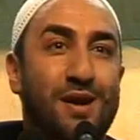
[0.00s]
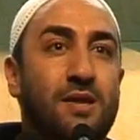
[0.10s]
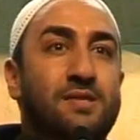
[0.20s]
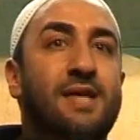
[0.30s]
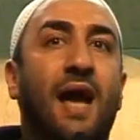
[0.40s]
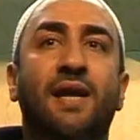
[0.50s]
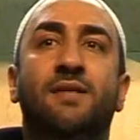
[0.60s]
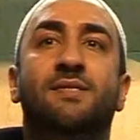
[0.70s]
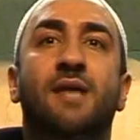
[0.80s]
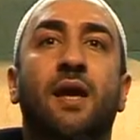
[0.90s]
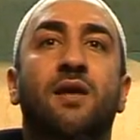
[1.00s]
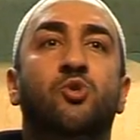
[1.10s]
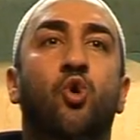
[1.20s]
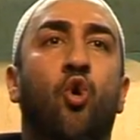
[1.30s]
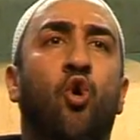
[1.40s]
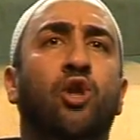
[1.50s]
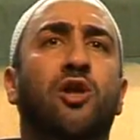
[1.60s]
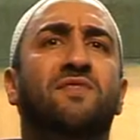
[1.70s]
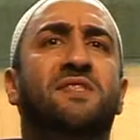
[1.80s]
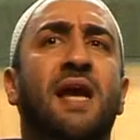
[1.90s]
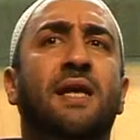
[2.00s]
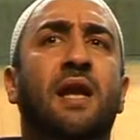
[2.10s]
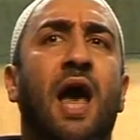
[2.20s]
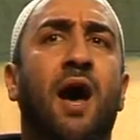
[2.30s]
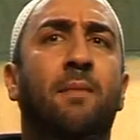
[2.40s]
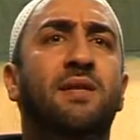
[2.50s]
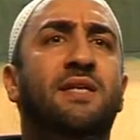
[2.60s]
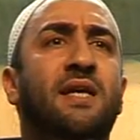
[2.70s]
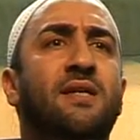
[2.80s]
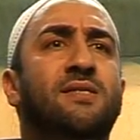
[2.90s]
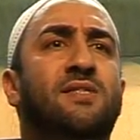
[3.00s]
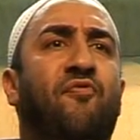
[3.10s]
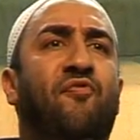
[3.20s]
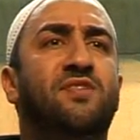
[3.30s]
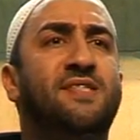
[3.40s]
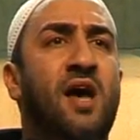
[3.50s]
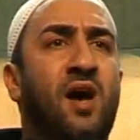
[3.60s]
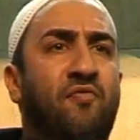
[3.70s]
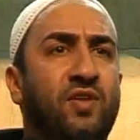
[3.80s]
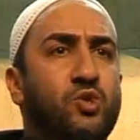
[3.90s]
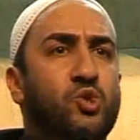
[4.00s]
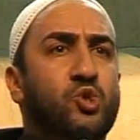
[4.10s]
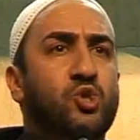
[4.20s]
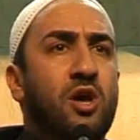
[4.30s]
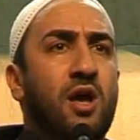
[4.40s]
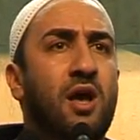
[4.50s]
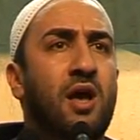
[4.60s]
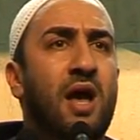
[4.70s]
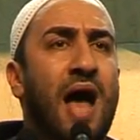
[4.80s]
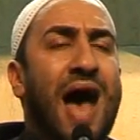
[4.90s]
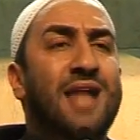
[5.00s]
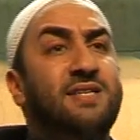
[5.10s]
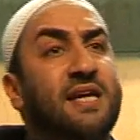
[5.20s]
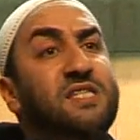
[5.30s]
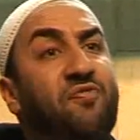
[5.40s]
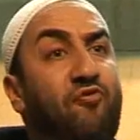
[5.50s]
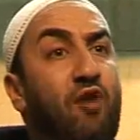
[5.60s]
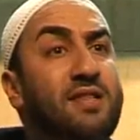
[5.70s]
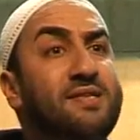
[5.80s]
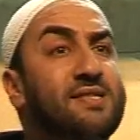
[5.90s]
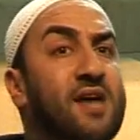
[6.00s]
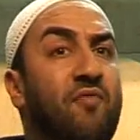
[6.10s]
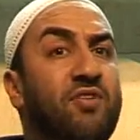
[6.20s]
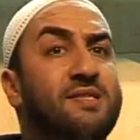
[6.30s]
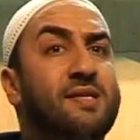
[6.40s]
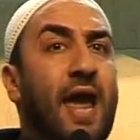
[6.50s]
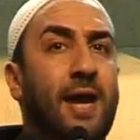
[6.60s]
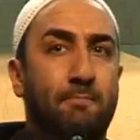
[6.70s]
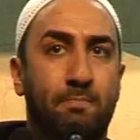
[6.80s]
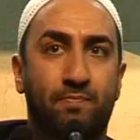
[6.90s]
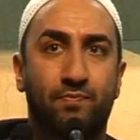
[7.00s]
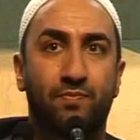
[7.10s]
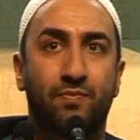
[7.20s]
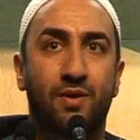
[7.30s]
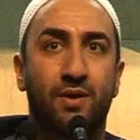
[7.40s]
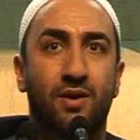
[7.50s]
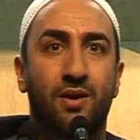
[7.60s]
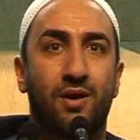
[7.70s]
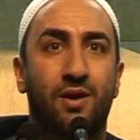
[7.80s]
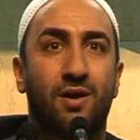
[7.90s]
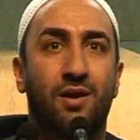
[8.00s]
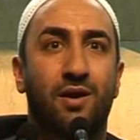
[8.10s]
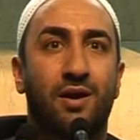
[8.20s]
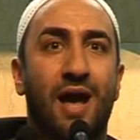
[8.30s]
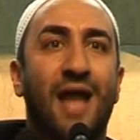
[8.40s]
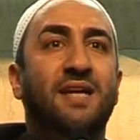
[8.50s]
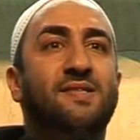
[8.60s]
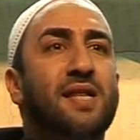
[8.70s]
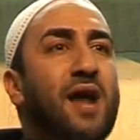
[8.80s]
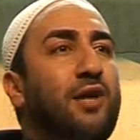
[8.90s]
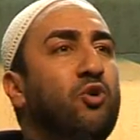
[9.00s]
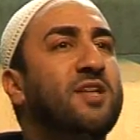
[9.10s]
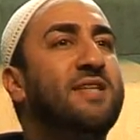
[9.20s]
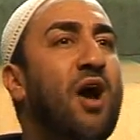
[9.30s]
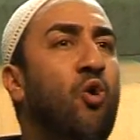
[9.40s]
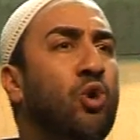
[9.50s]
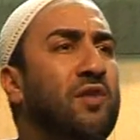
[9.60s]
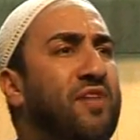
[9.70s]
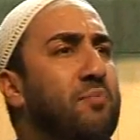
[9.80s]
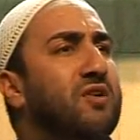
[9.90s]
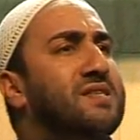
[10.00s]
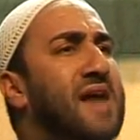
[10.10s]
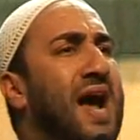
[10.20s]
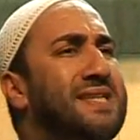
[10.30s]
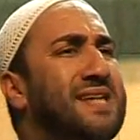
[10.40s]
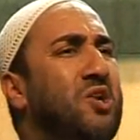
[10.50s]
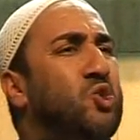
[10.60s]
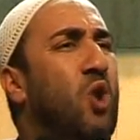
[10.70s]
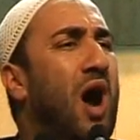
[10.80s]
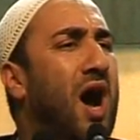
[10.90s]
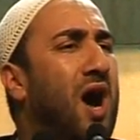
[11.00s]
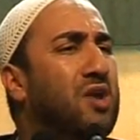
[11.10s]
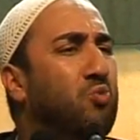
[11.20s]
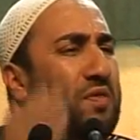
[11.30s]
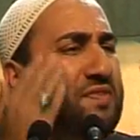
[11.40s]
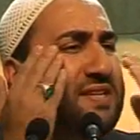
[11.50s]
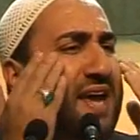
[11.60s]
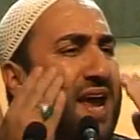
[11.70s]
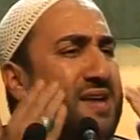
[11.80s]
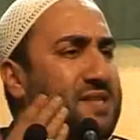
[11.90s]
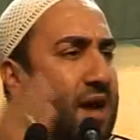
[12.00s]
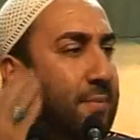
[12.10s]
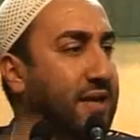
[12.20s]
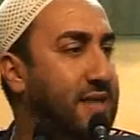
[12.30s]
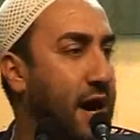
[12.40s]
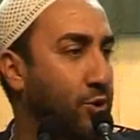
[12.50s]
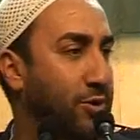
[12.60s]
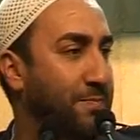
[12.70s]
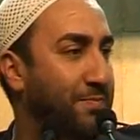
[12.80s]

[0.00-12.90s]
Sayyid says, all of Zainul Abideen's servants and his friends' servants came. And he said, I looked at all of them reciting dua with tears coming down.